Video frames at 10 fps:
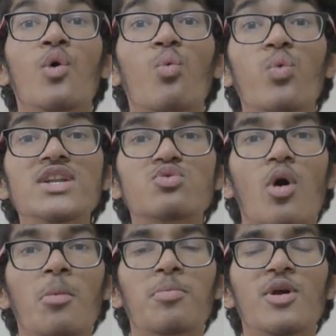Which
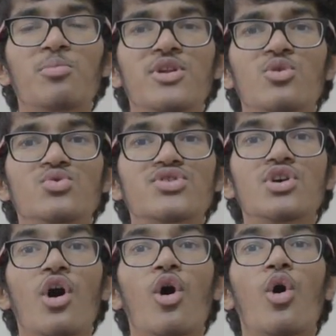warm-up cube to use
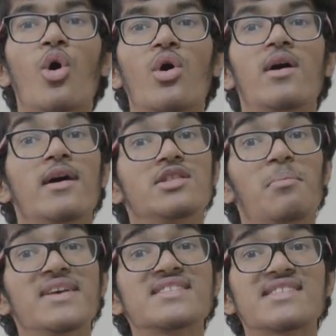or the
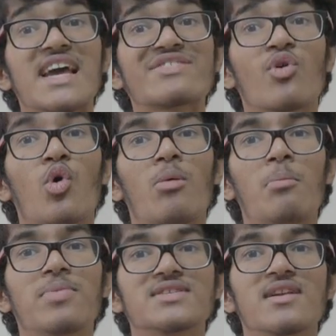best size for
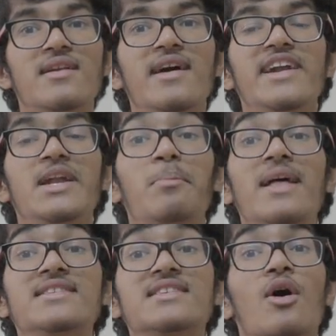warm-up puzzle
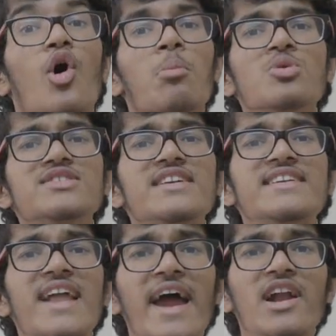depends almost
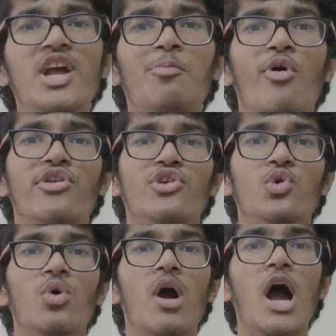entirely upon
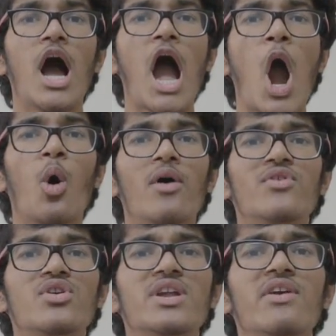you.
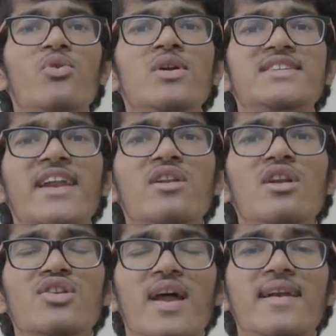However, to give you a
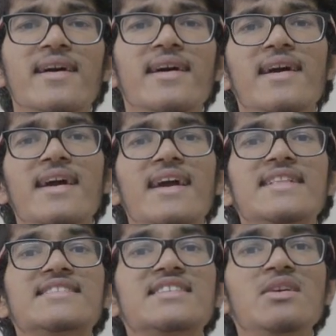general trend,
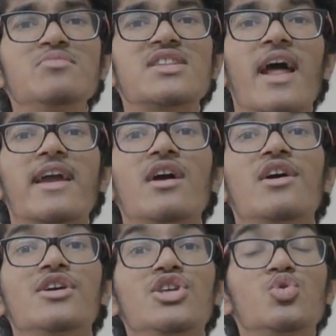it seems like
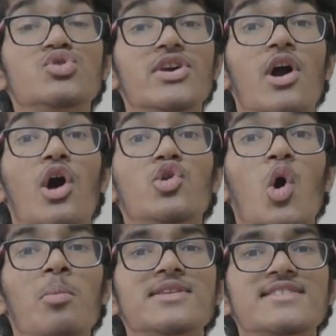using a
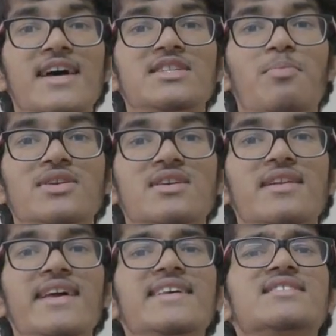normal size puzzle
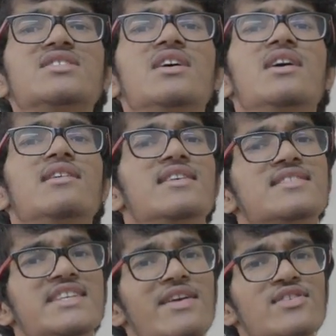is the
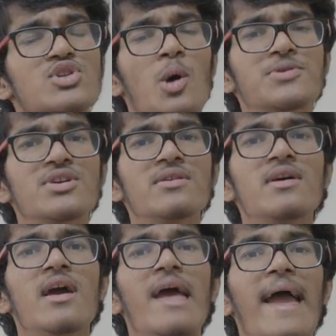safest option,
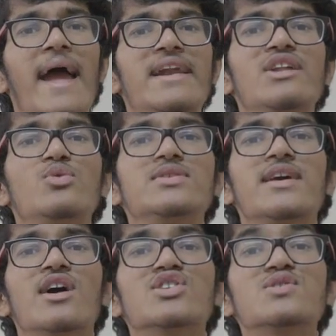and
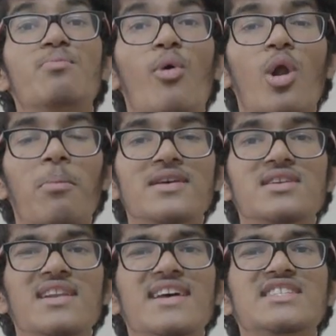using a small
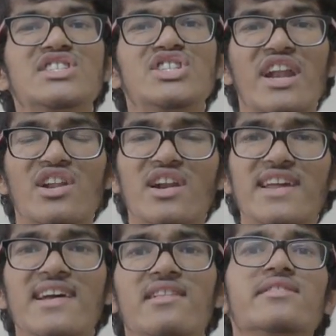puzzle is
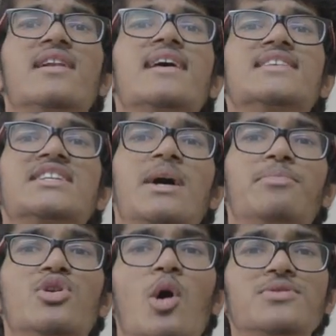generally the less
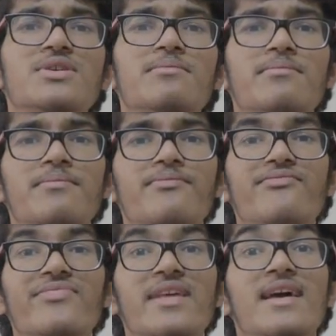accepted option.
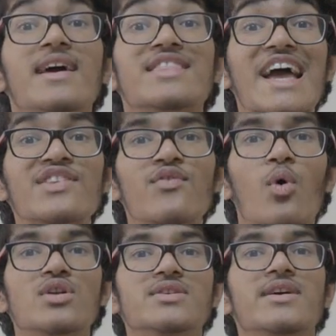Thanks for
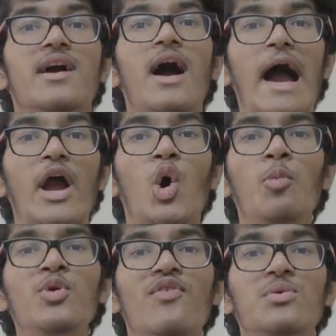watching. I
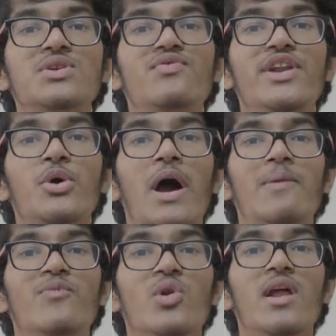hope you found this video
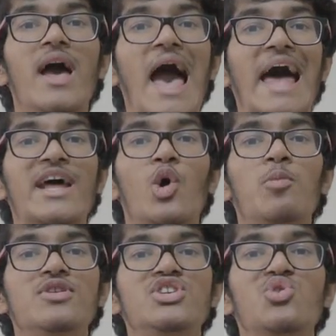helpful, and I
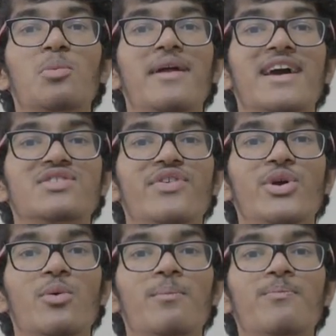hope to see you on my next
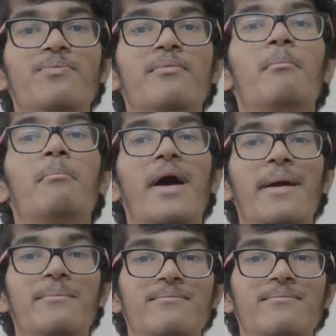video. Bye.